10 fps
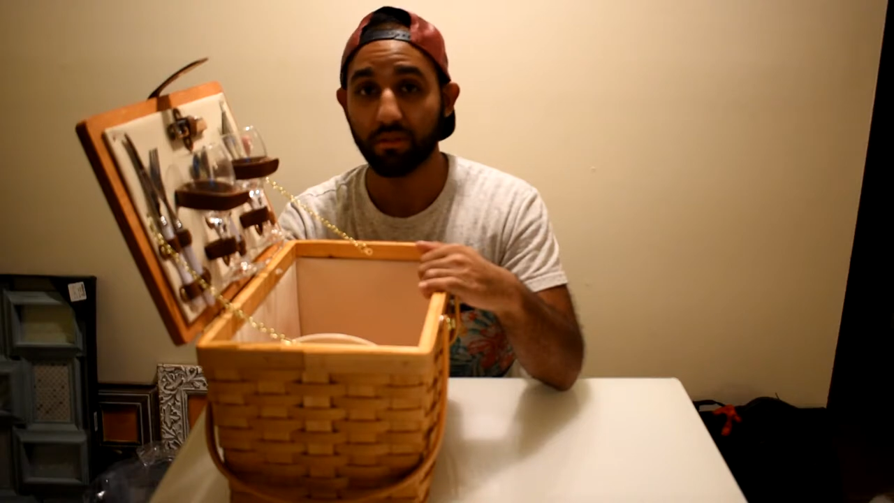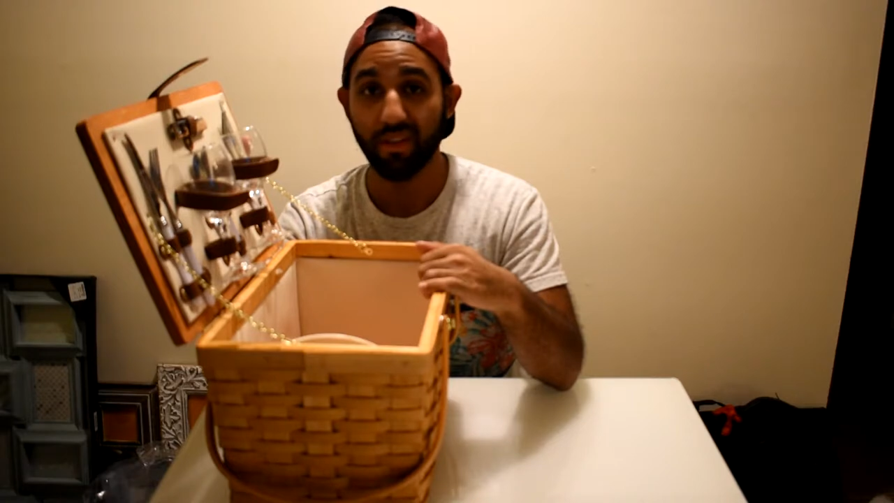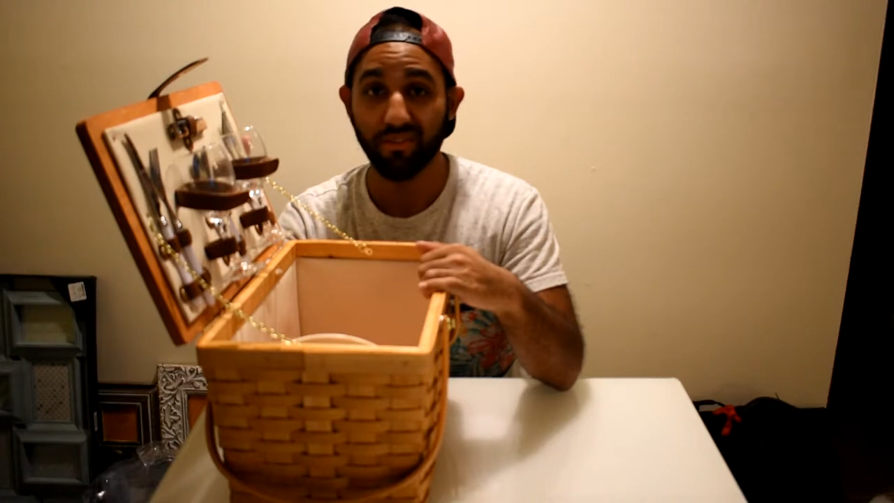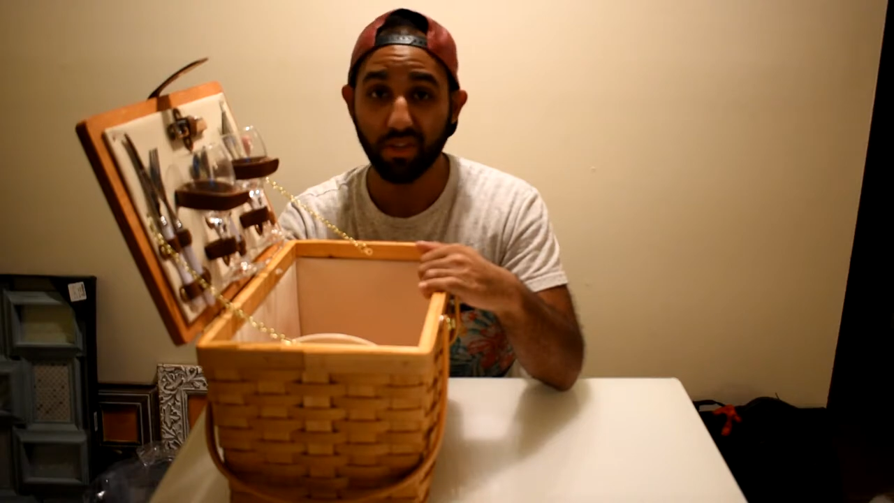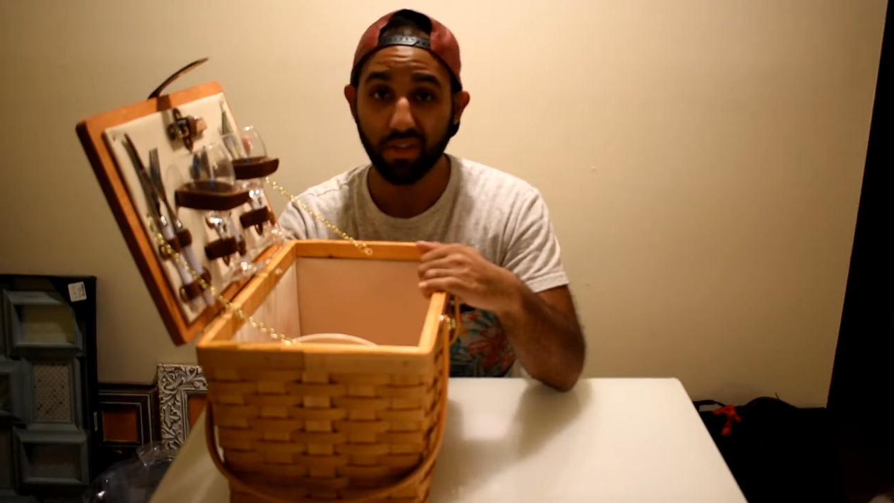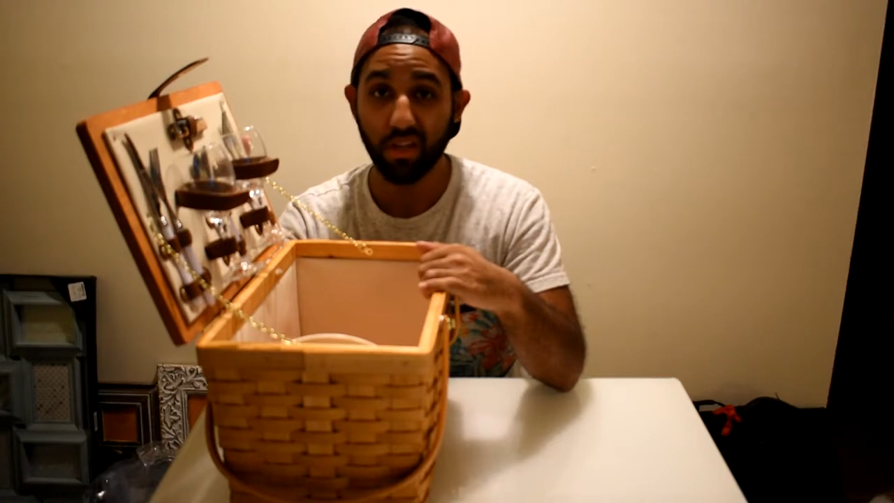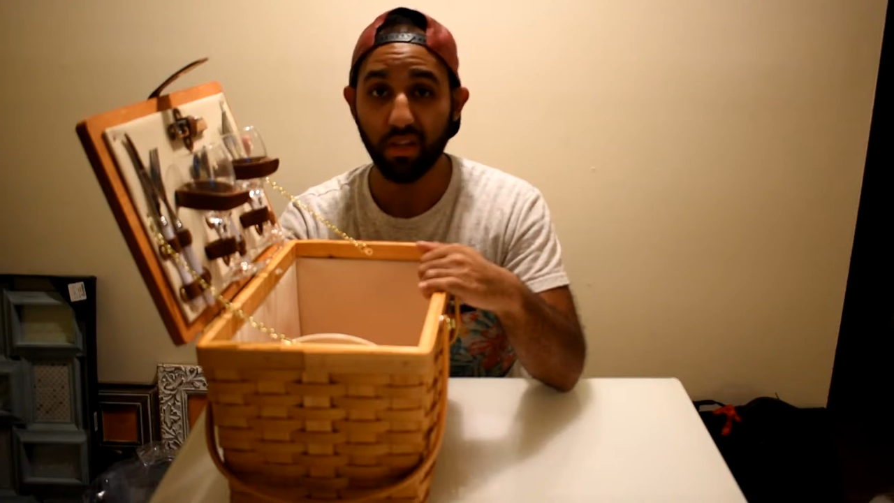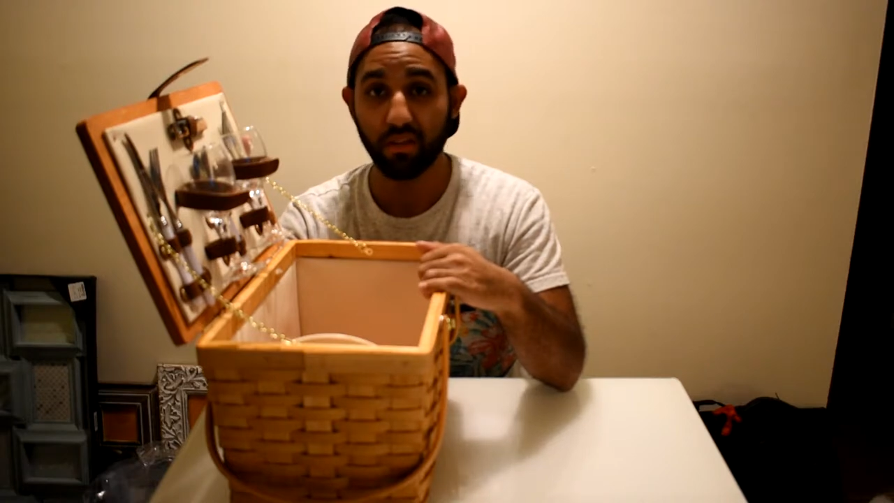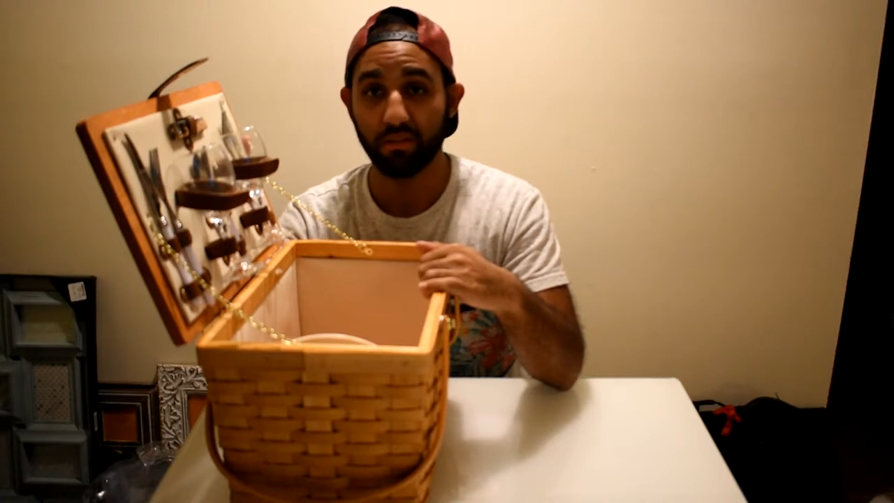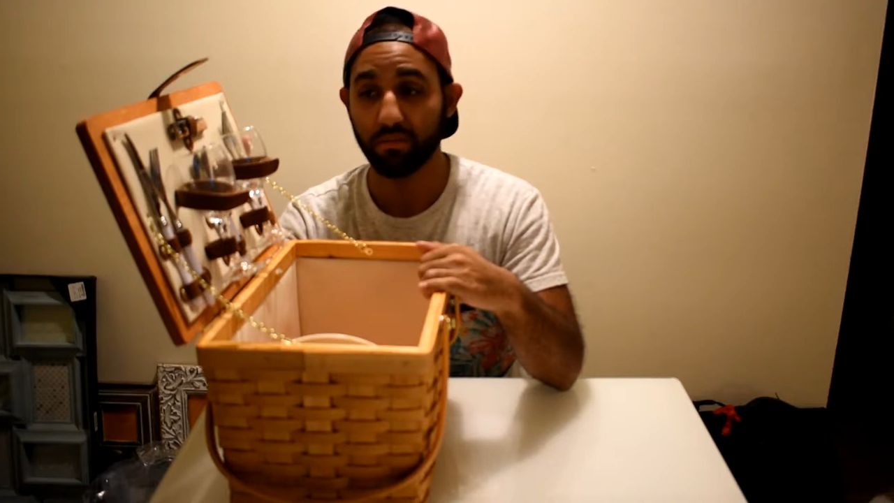Have a good day.
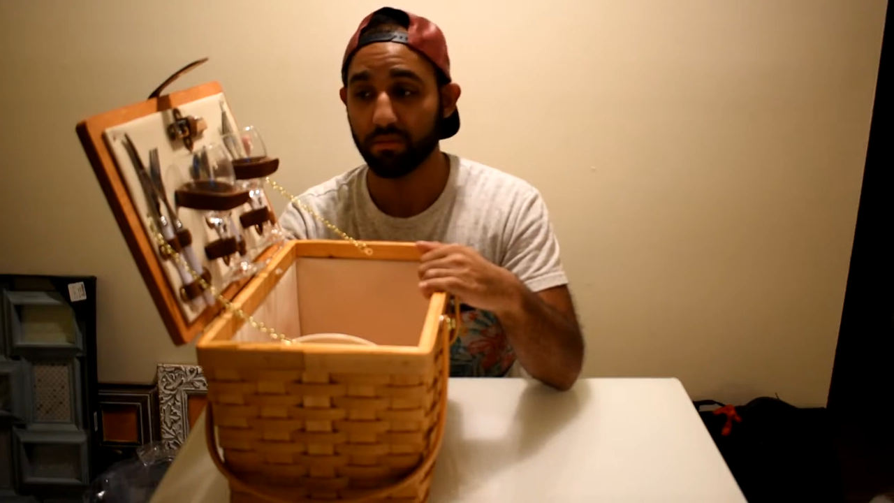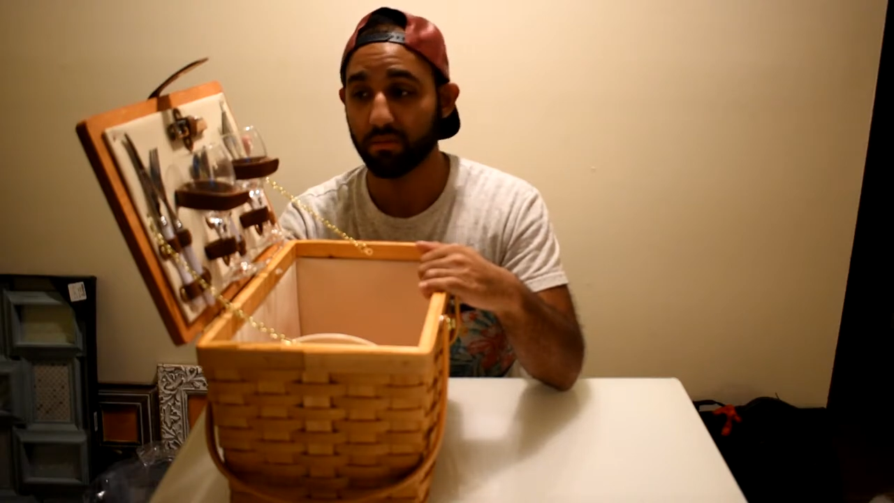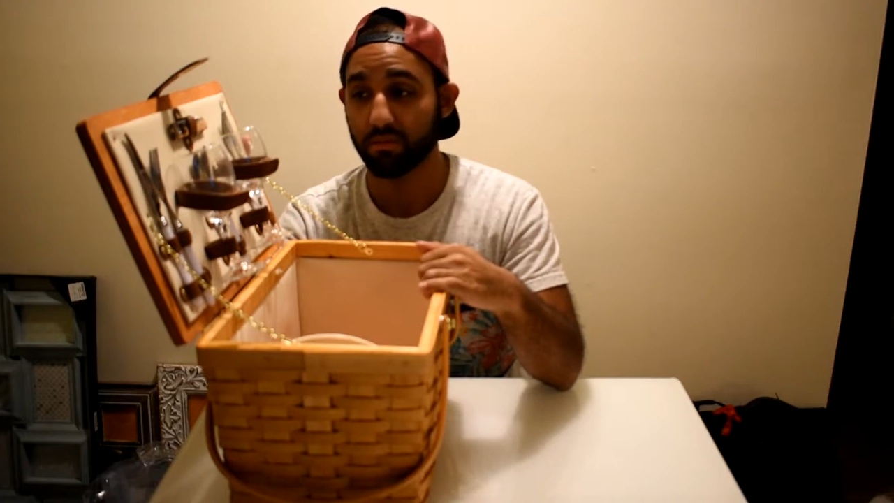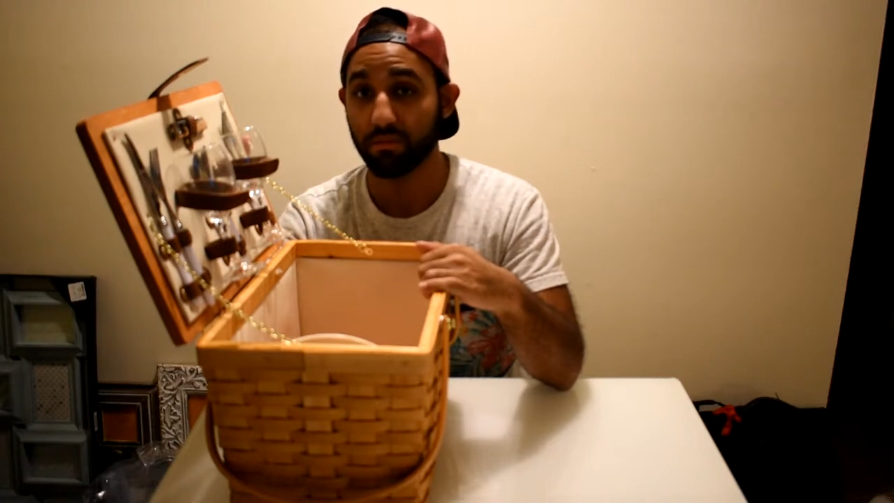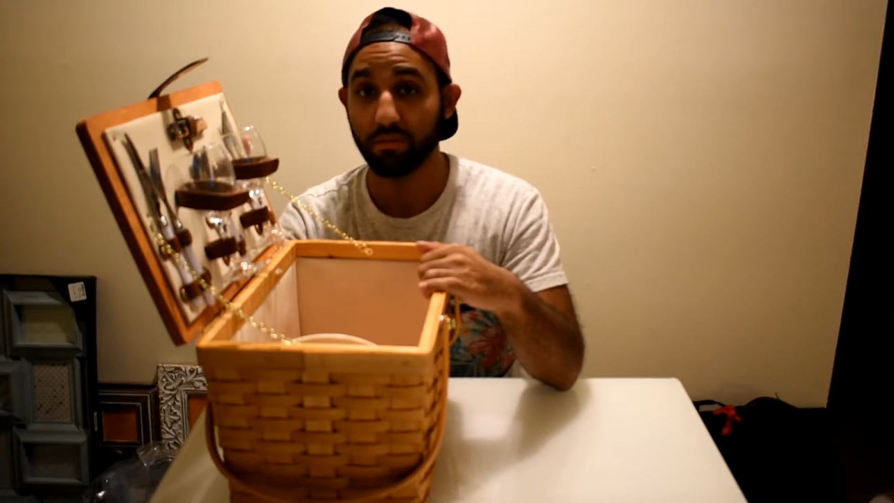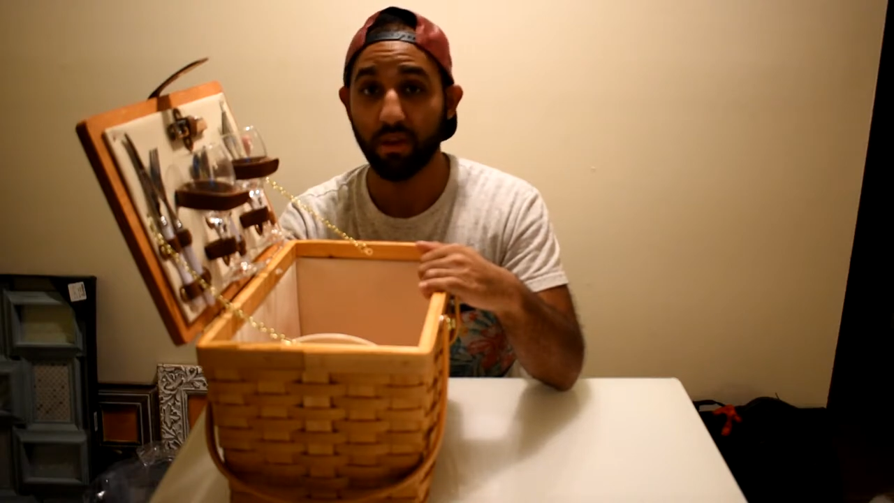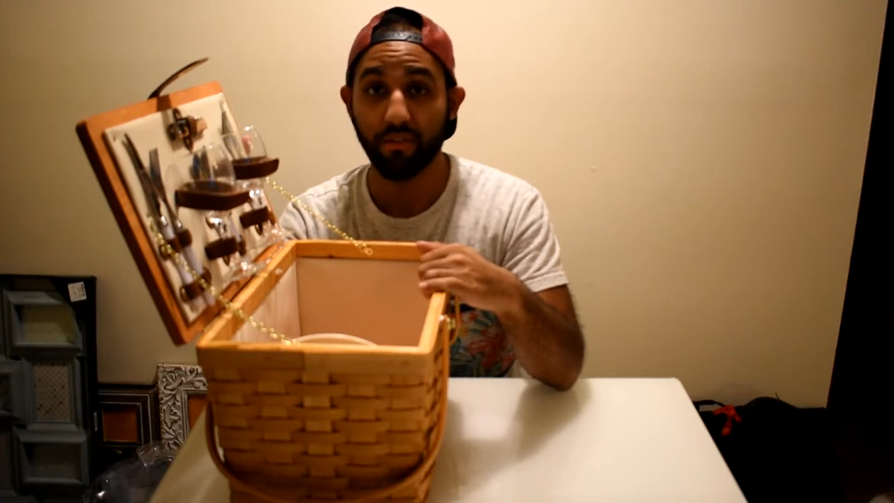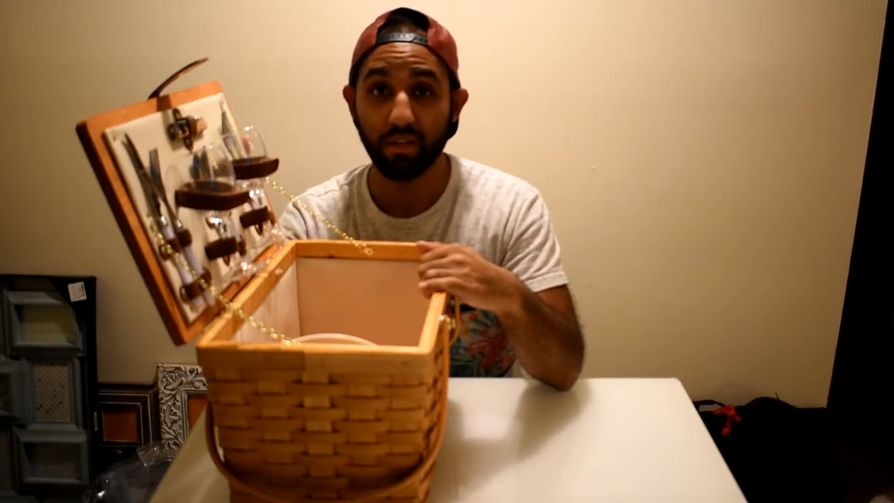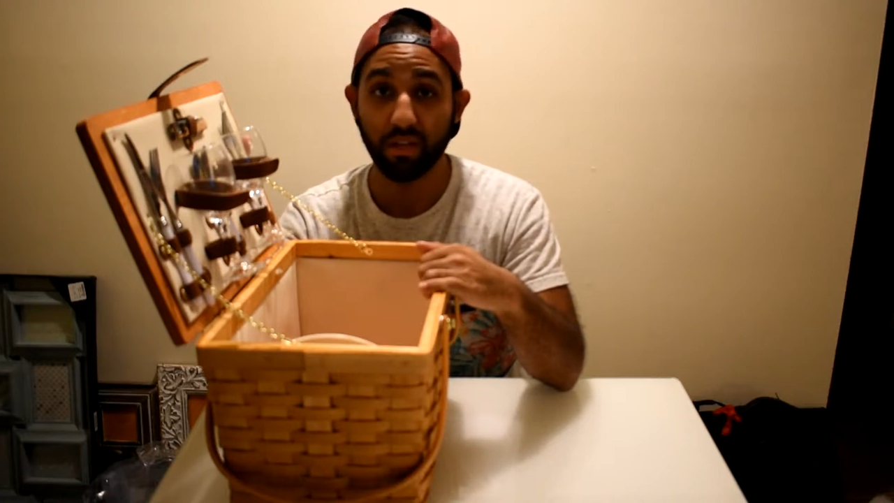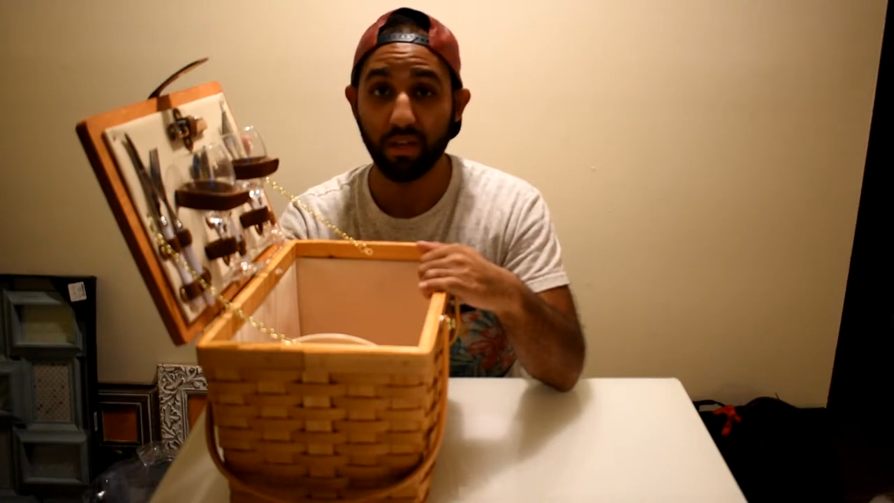Have
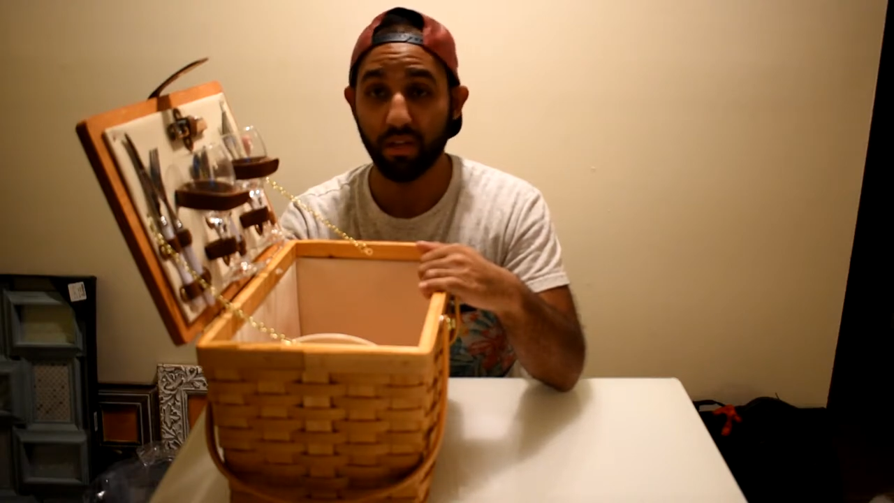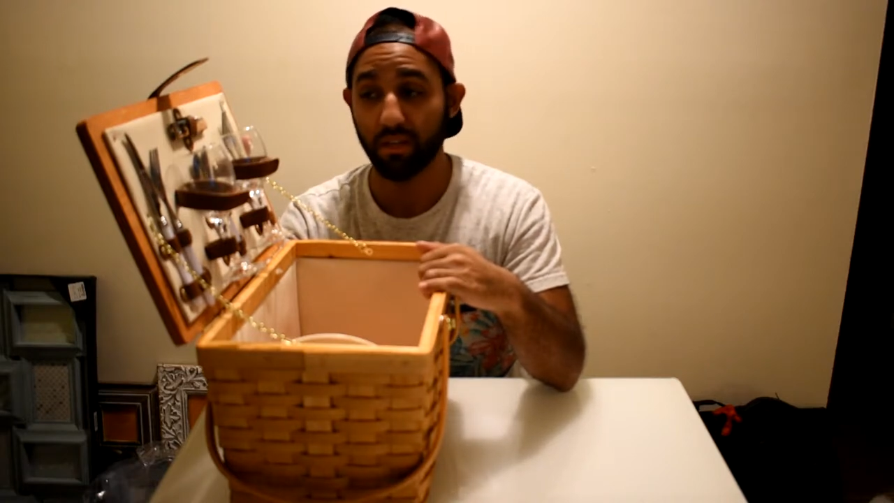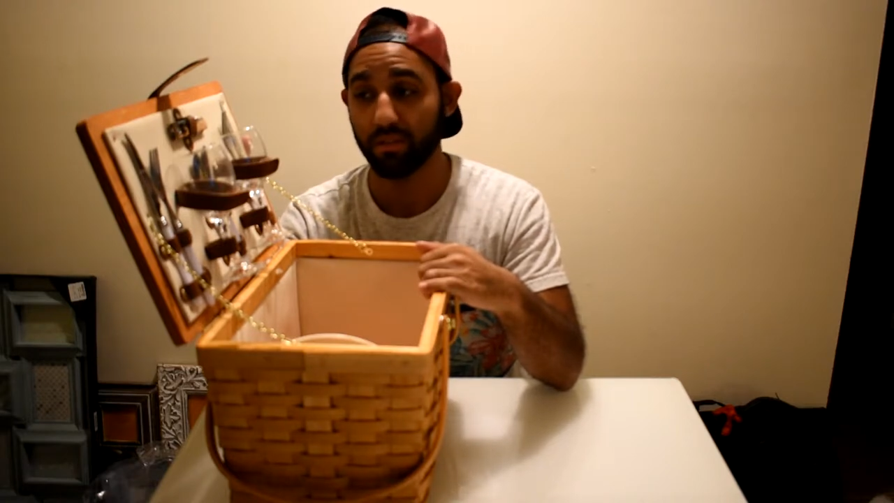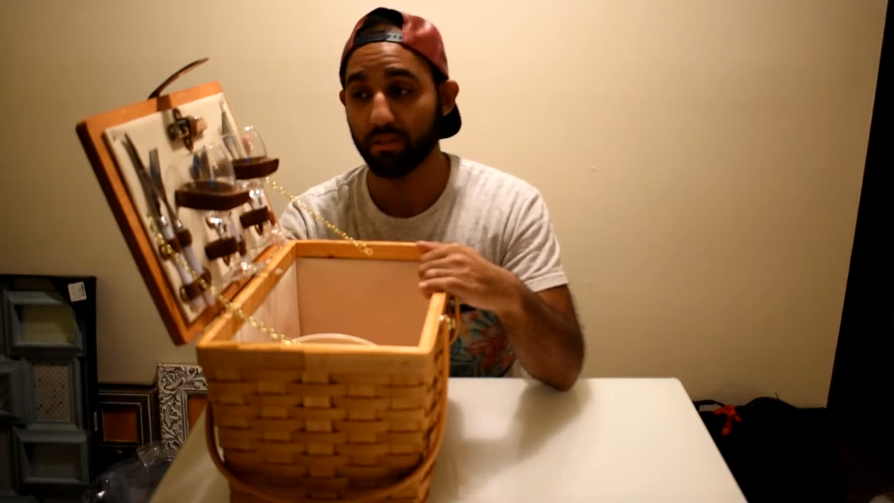a good night.